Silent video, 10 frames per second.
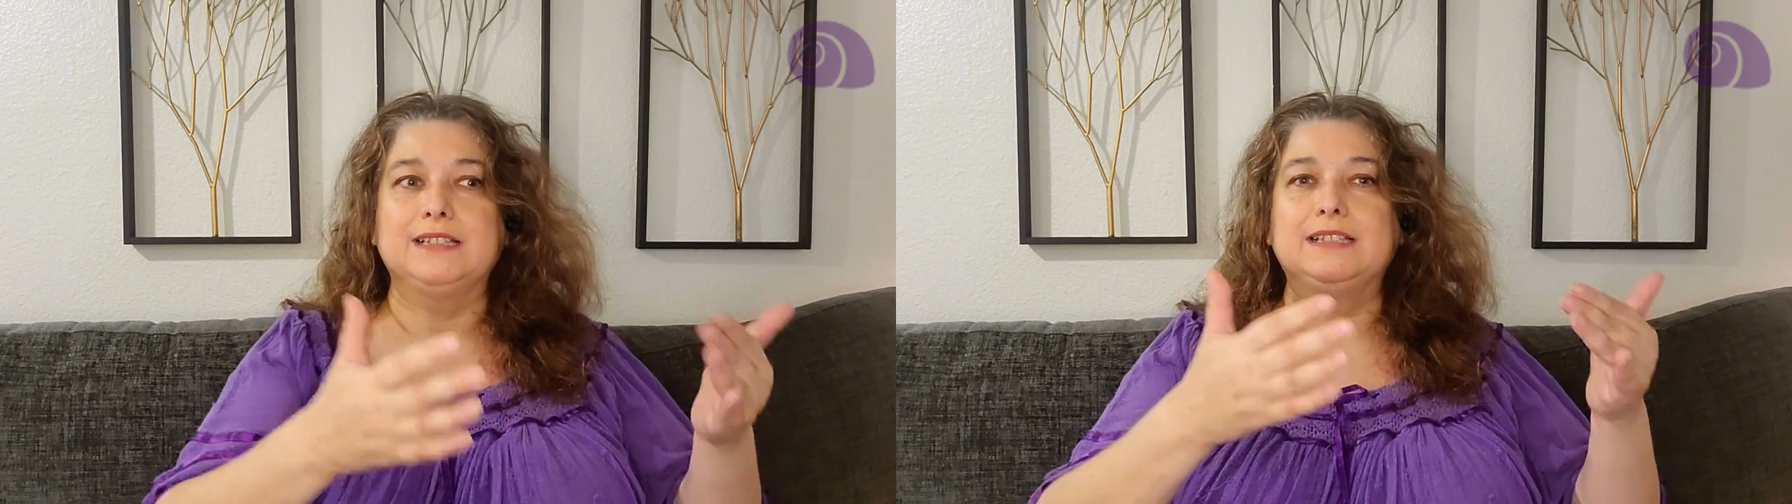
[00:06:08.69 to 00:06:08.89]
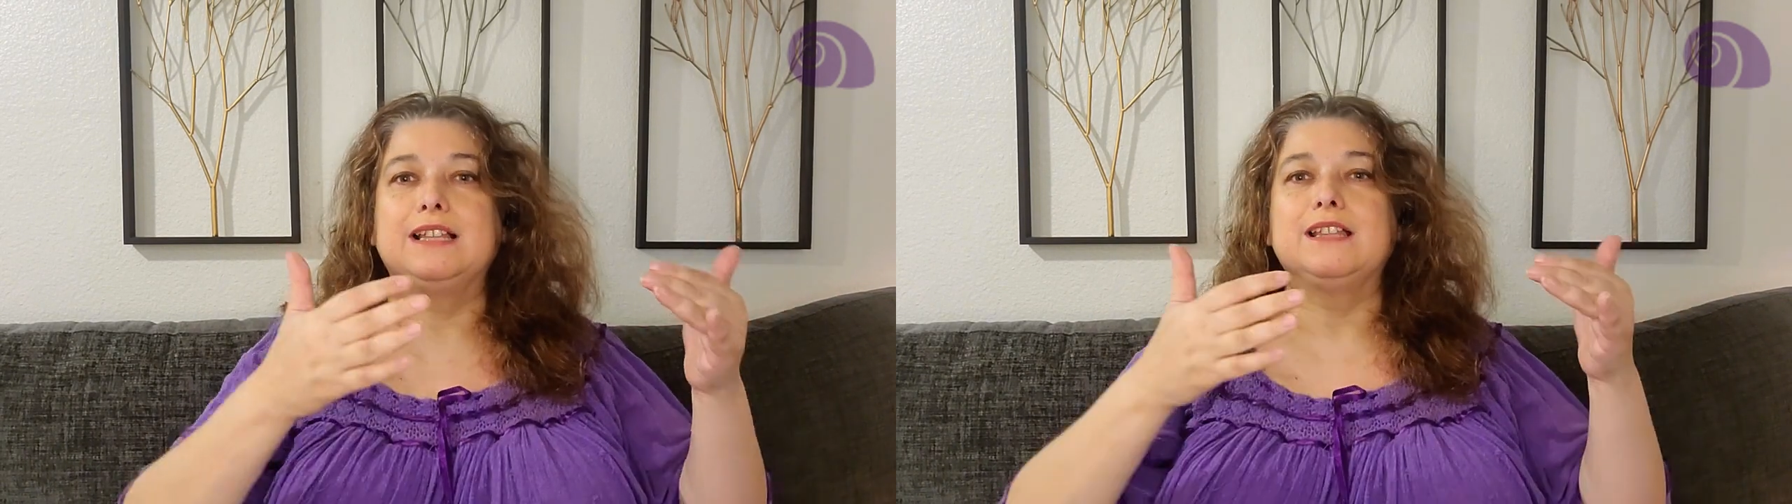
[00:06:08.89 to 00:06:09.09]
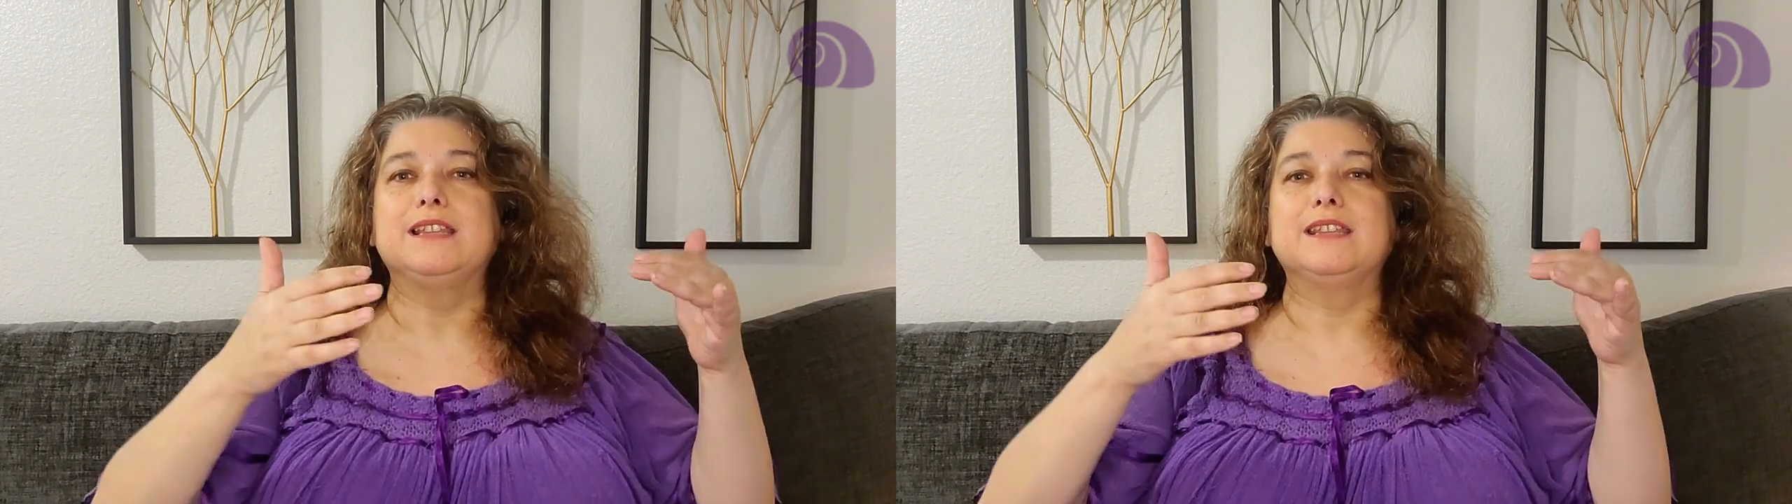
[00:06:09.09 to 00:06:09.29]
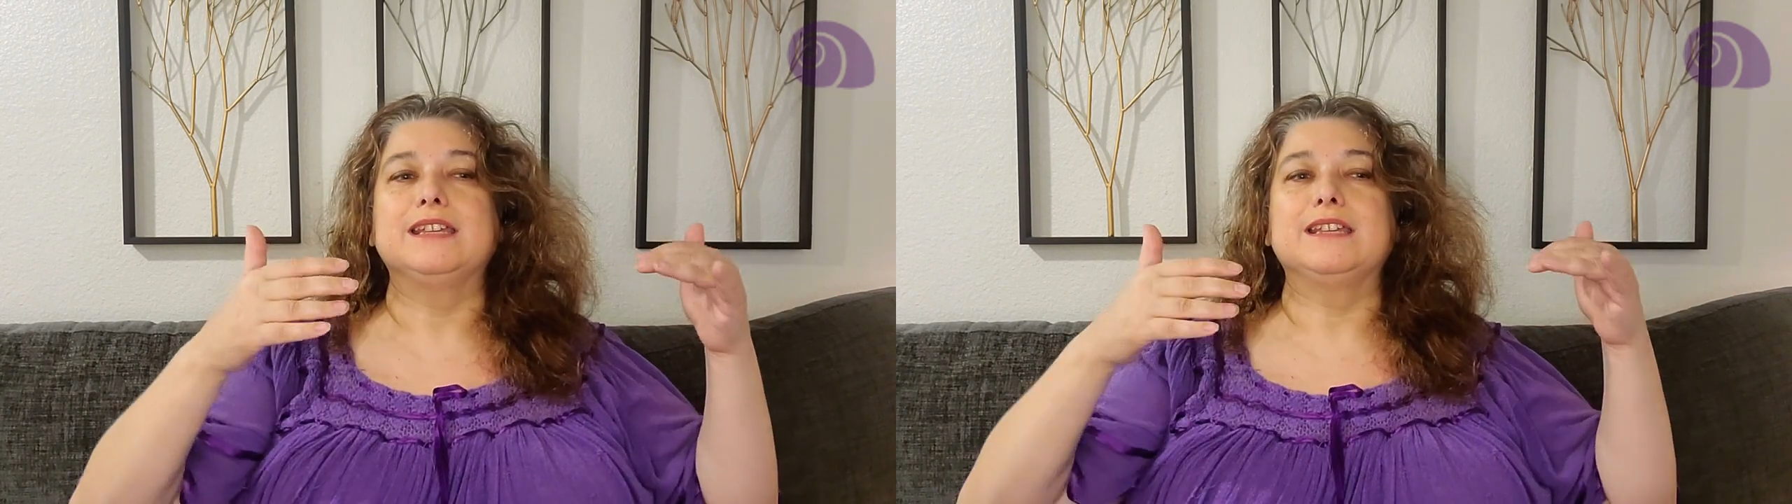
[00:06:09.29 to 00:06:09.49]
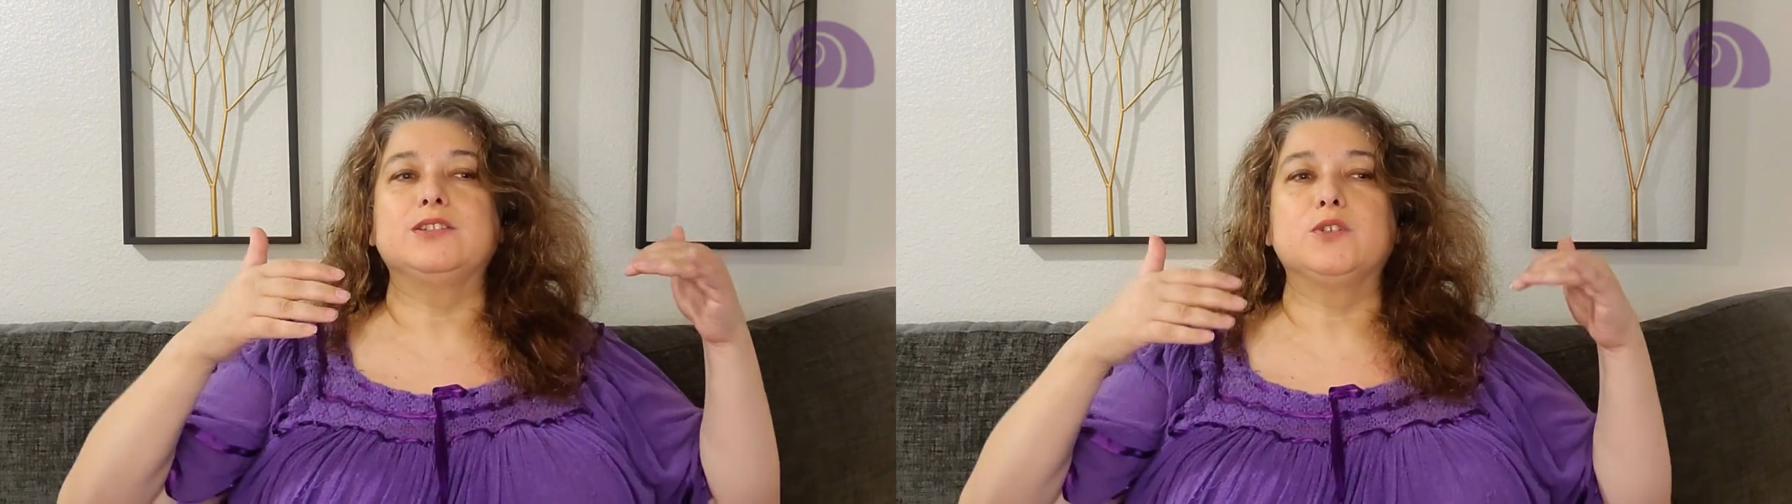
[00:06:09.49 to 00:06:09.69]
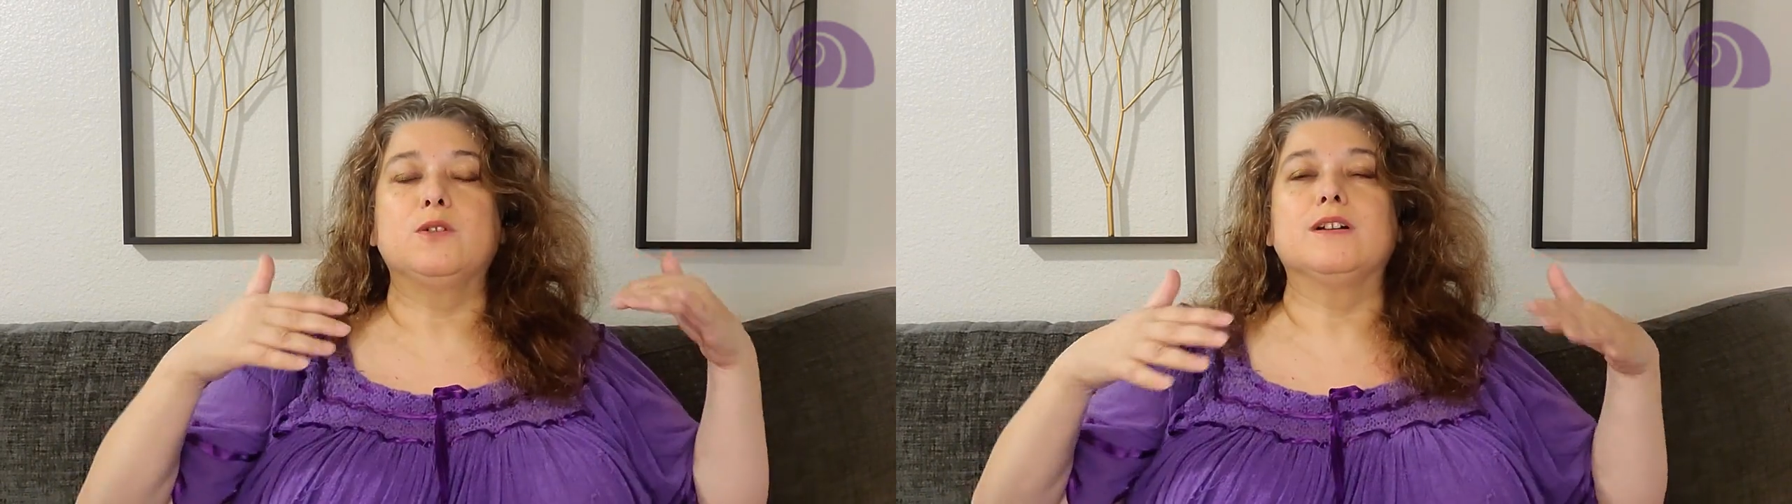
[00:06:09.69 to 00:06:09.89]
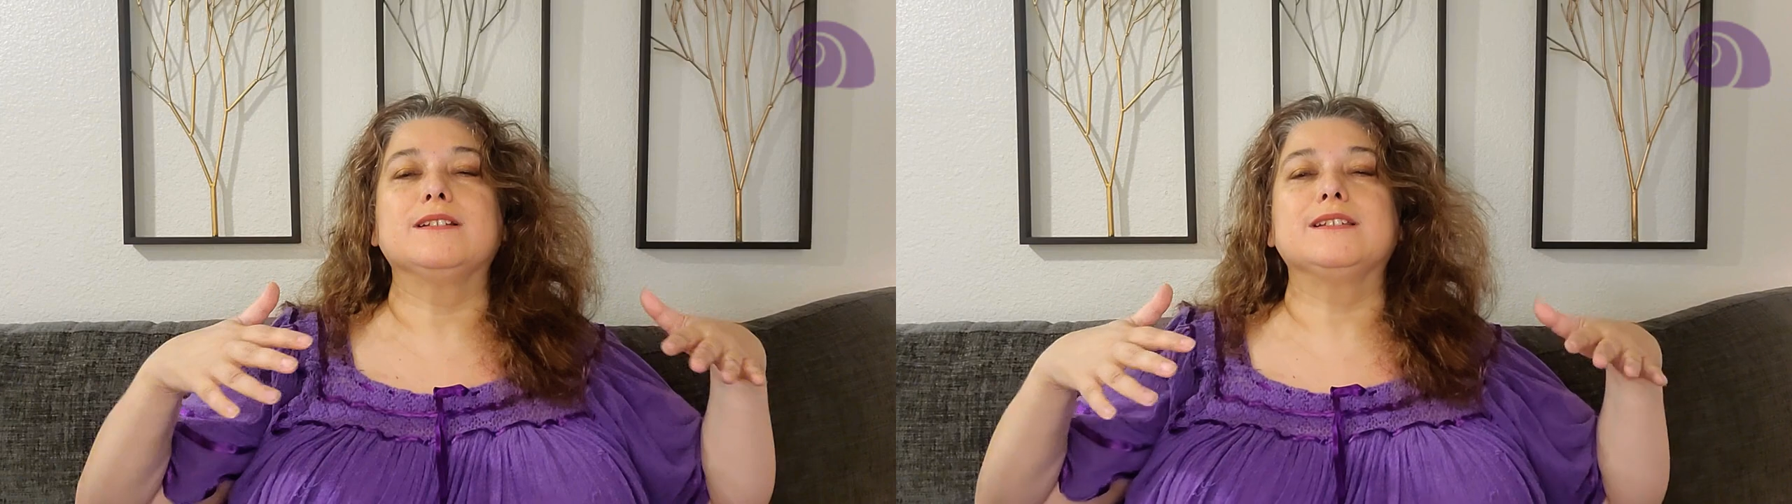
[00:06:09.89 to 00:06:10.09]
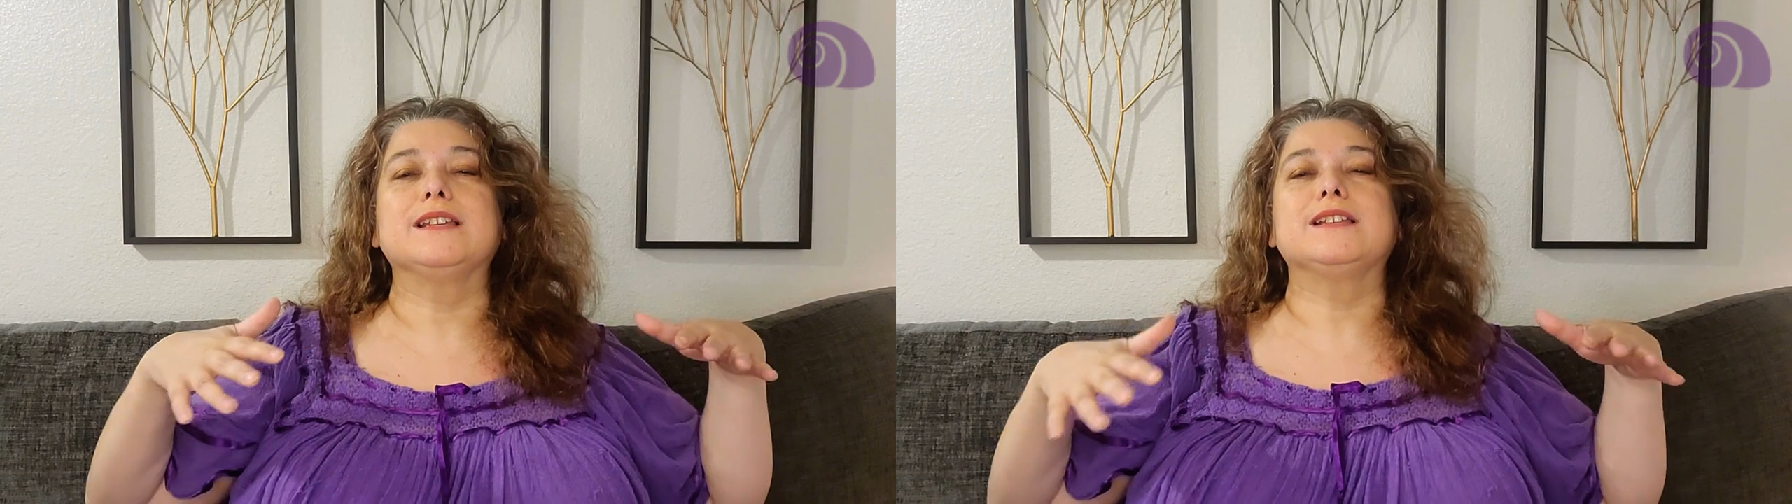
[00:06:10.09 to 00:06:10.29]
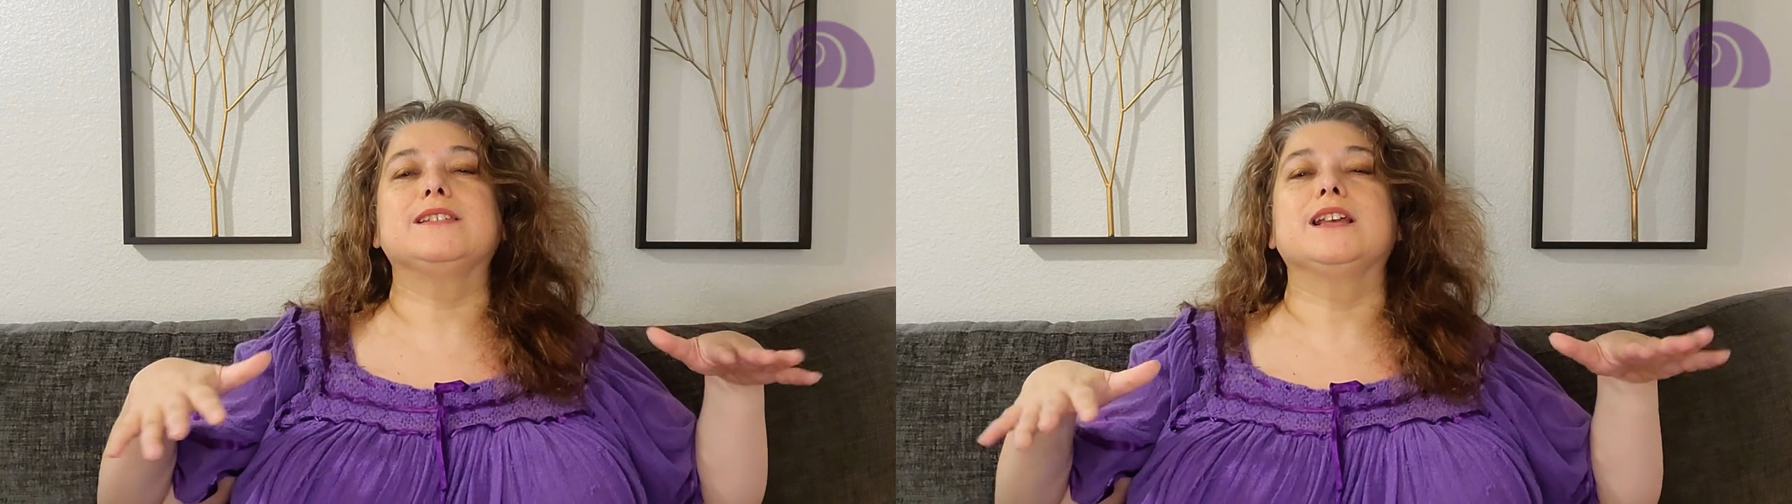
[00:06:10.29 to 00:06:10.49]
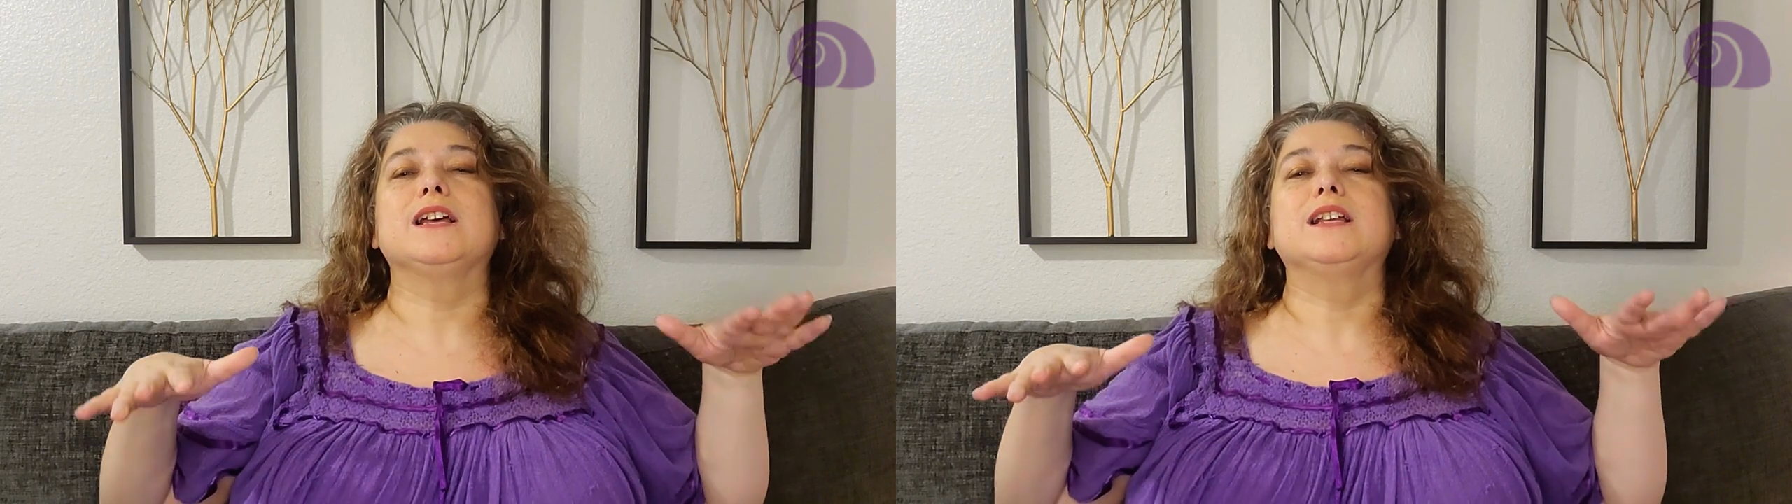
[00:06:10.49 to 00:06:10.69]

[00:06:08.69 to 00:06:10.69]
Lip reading: Lilith in Taurus is